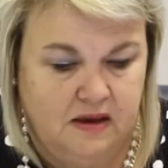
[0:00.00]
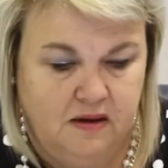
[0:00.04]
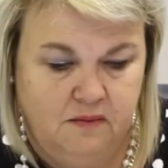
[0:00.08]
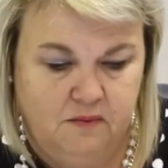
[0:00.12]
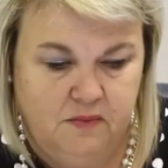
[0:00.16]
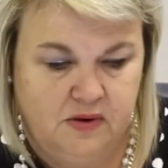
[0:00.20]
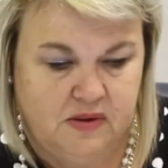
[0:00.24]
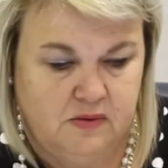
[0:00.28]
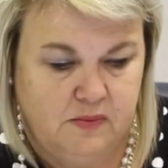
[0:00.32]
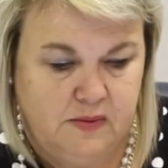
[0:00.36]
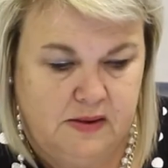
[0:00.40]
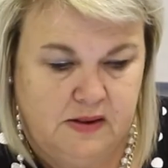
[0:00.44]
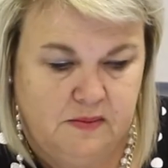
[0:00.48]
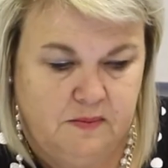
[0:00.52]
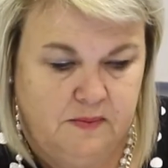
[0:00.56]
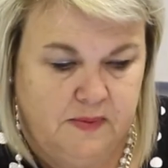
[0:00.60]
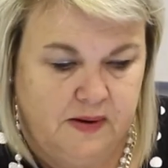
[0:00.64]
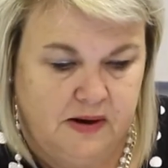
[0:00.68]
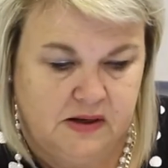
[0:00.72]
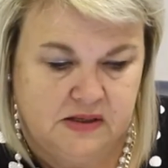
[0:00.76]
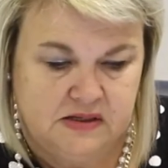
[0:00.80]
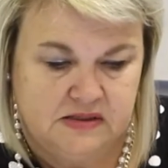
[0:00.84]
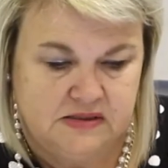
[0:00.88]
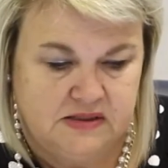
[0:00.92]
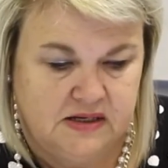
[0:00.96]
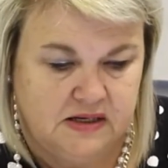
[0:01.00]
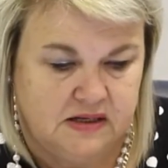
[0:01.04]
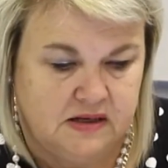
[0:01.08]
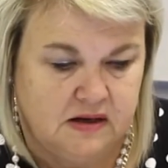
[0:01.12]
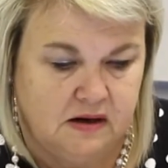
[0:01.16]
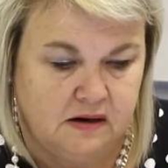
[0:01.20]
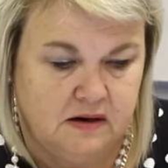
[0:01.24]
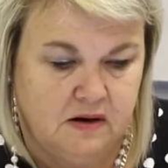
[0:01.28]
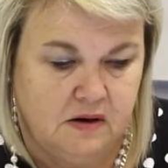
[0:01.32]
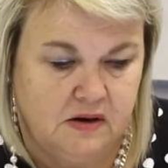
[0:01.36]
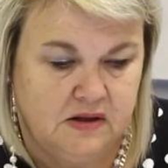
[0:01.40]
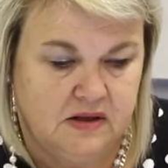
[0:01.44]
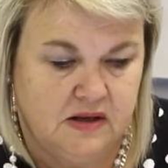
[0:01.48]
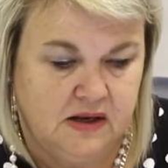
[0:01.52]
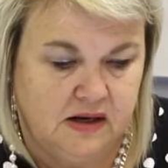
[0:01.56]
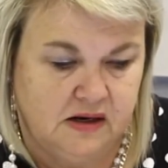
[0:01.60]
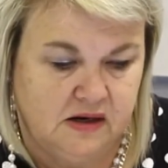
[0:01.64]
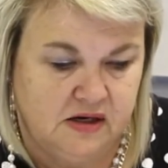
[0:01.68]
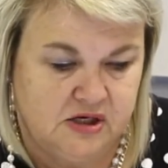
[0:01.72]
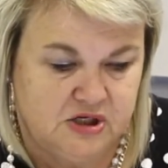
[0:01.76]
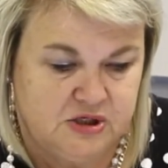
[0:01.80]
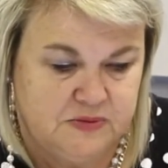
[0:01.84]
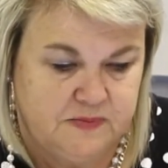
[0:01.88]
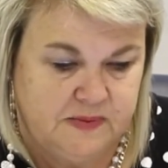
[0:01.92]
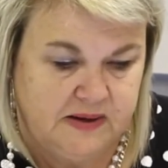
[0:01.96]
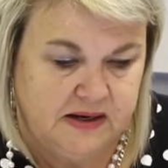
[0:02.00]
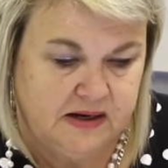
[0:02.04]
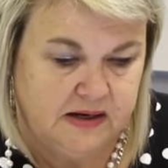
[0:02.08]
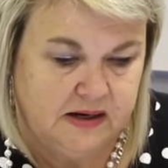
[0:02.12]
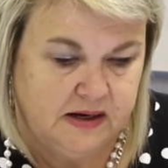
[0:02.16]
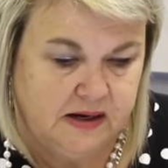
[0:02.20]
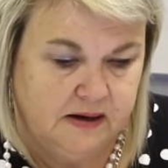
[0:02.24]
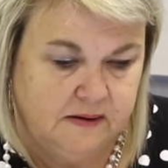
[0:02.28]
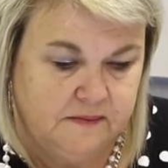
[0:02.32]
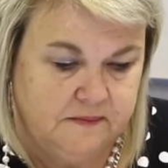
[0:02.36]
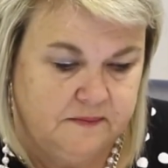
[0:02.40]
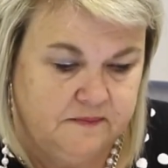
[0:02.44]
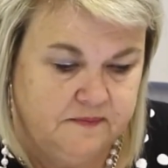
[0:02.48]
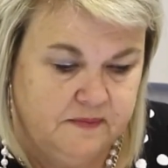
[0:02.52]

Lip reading: between the parties that are not English speaking,